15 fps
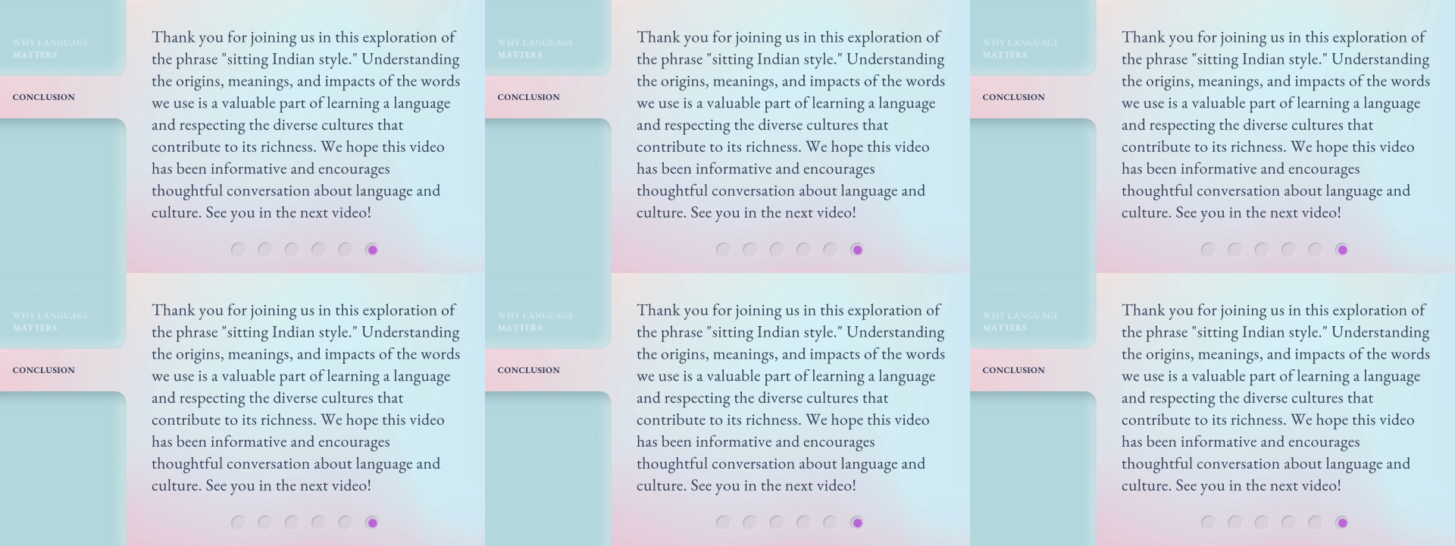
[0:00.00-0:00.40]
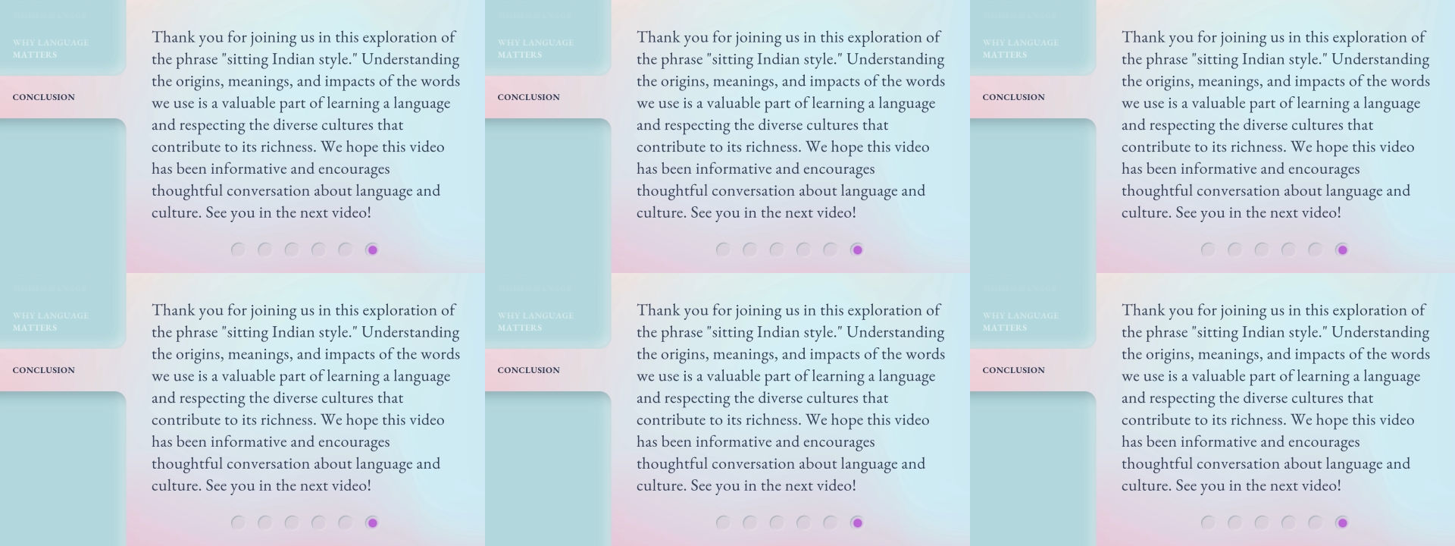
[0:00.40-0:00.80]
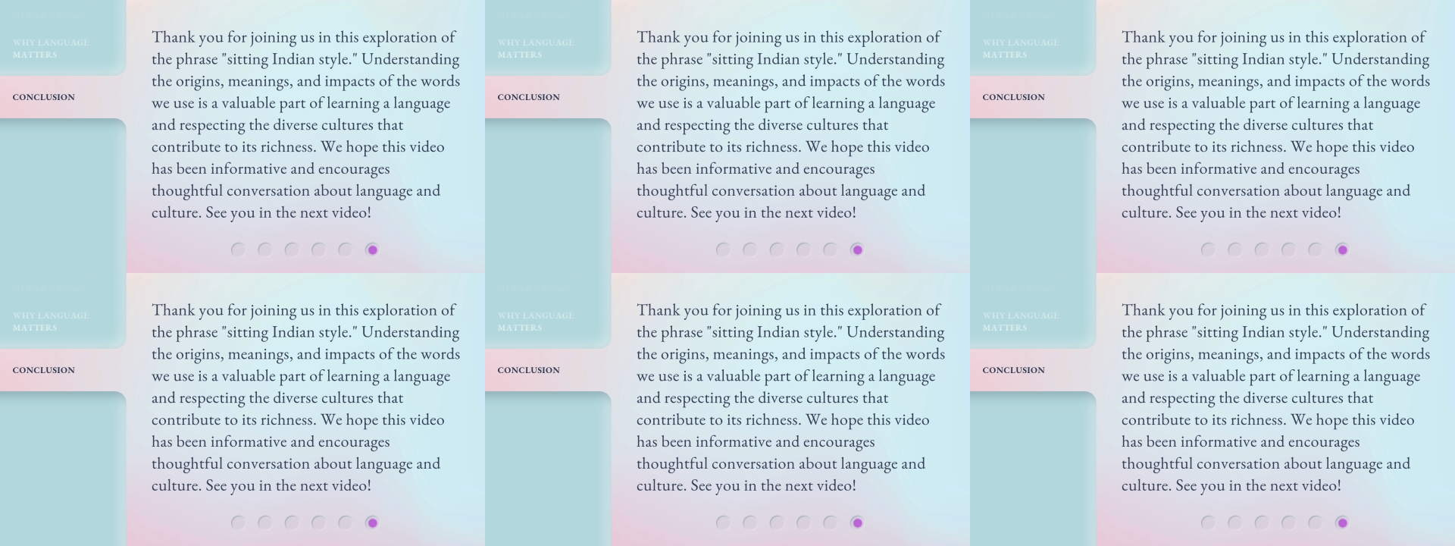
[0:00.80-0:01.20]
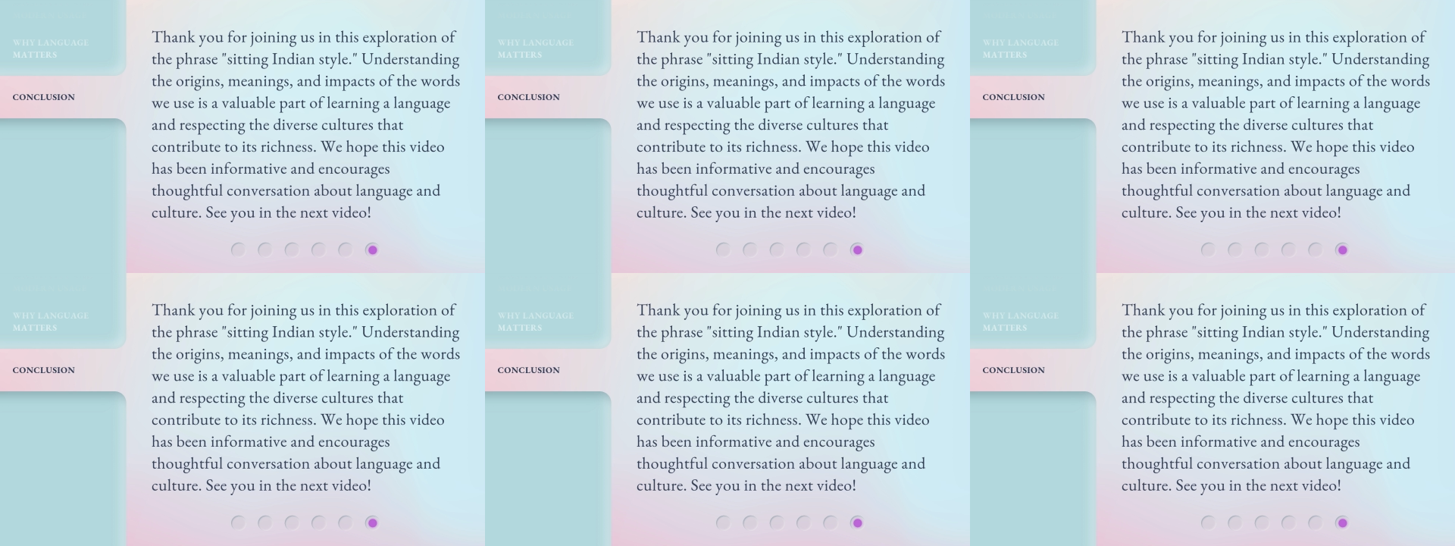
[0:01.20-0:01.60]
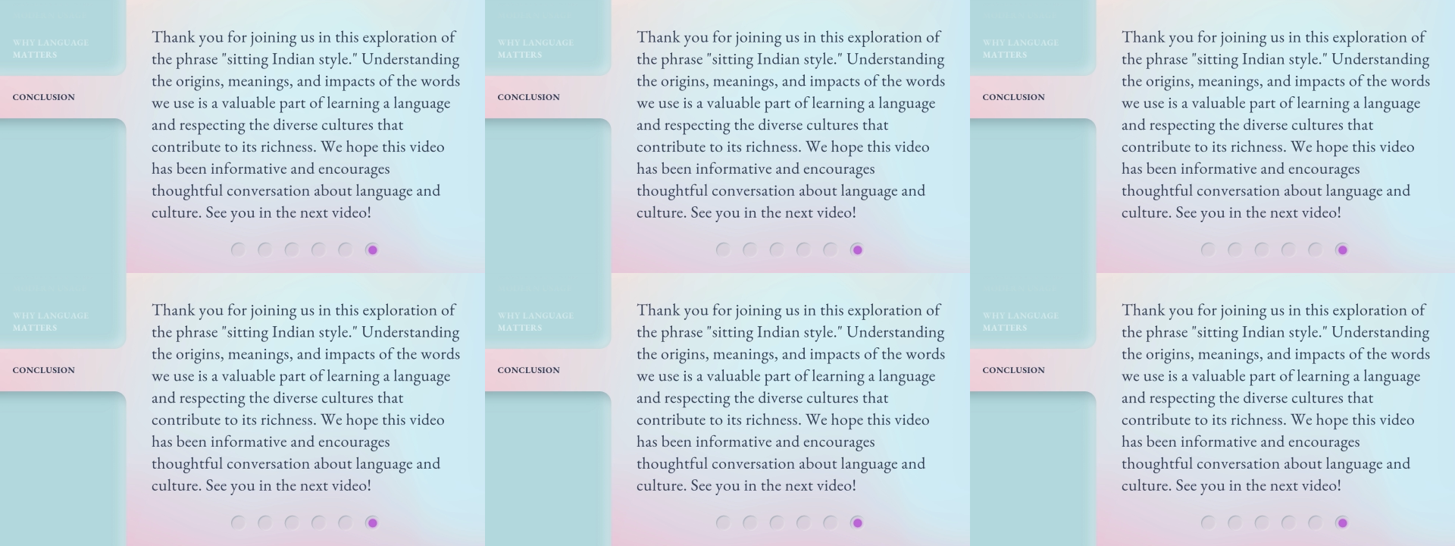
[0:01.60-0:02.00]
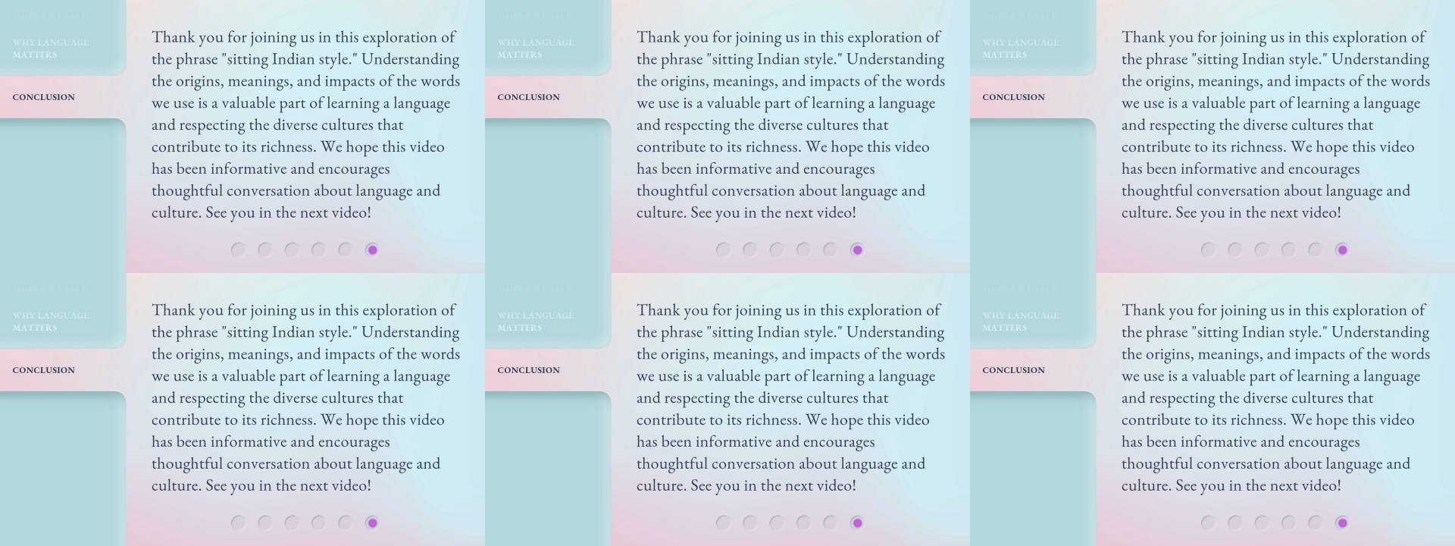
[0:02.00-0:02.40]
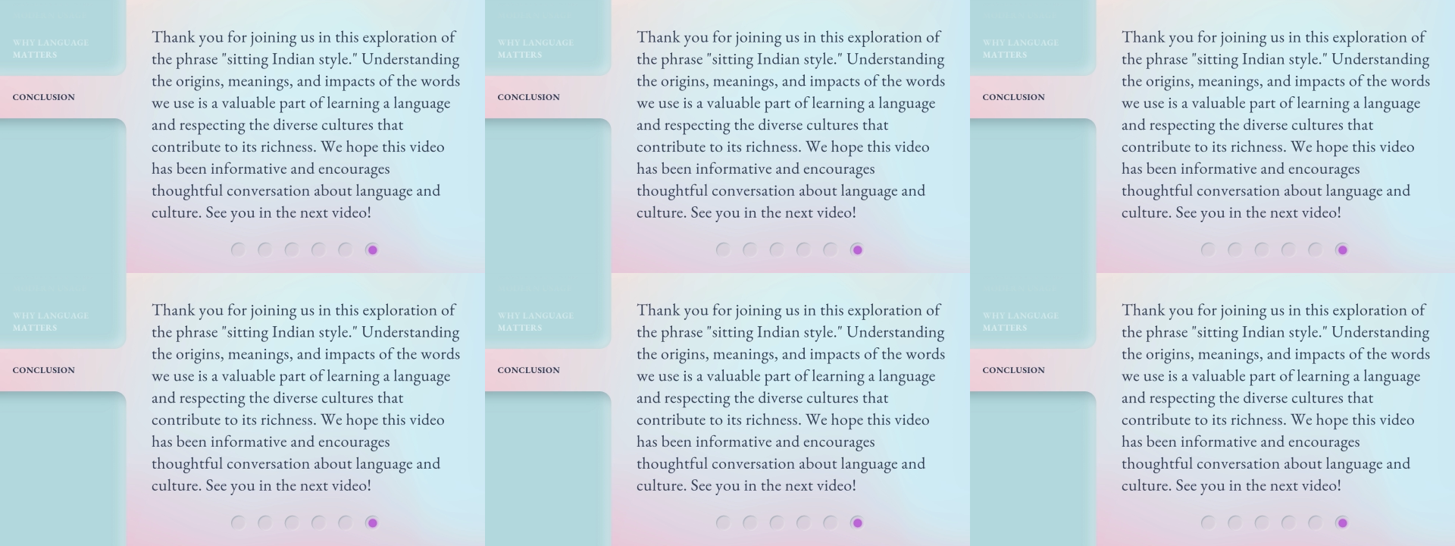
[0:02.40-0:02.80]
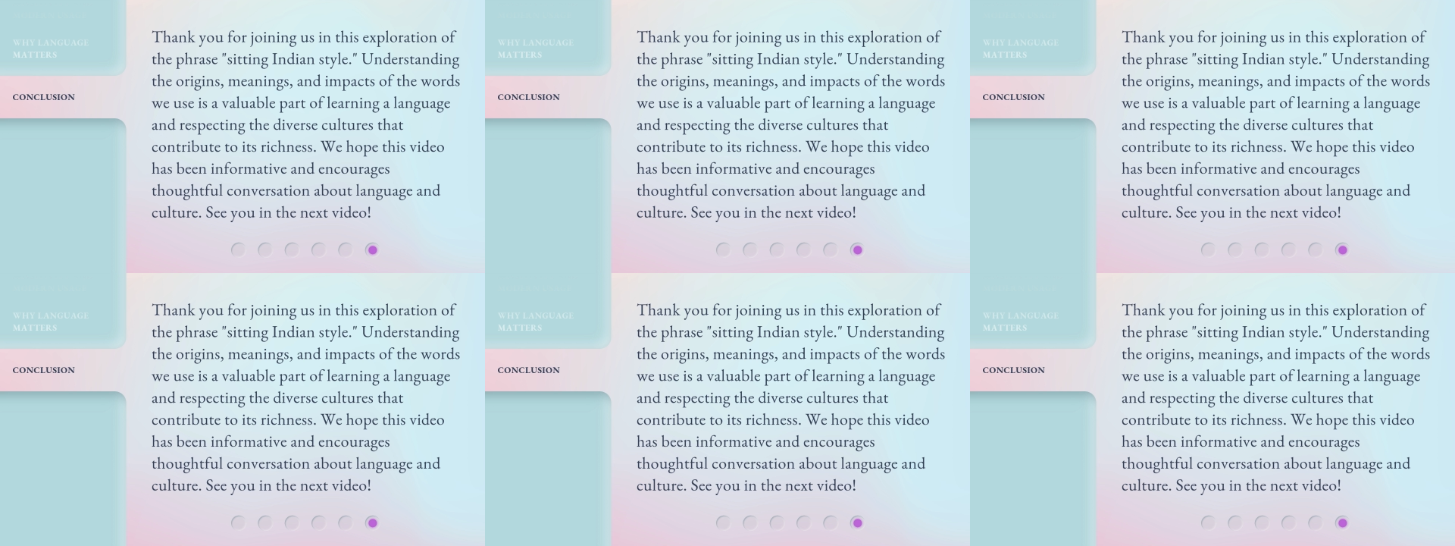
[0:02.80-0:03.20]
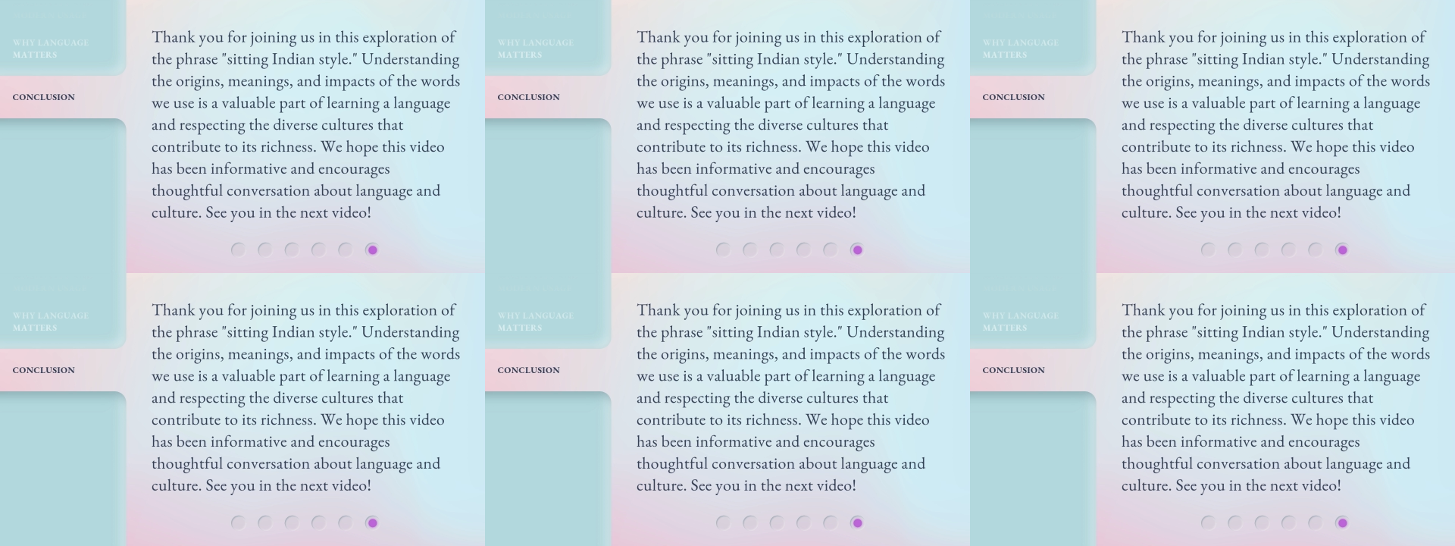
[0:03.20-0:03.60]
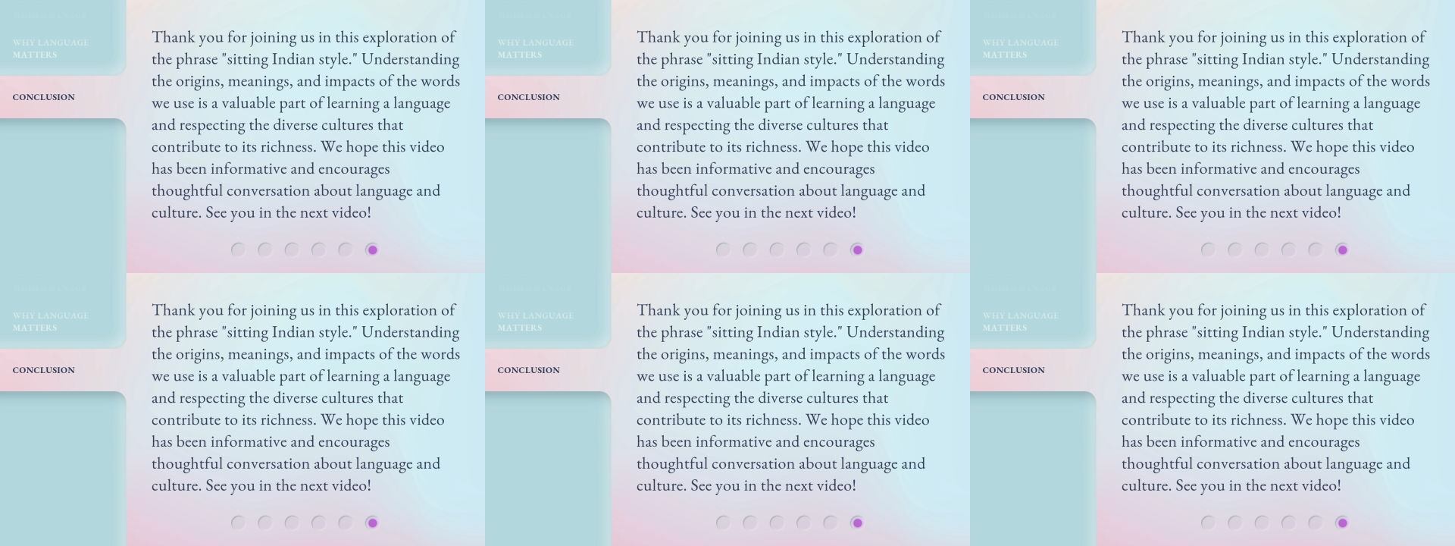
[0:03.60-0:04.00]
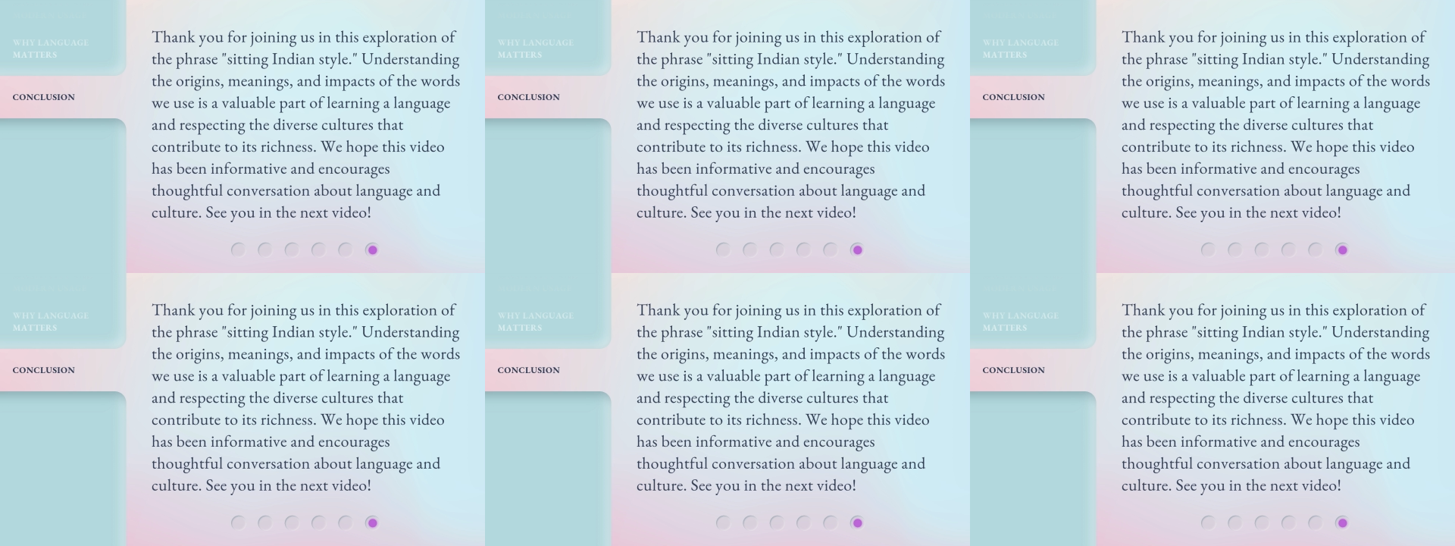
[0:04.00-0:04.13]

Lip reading: No face is visible, so there are no lips to read.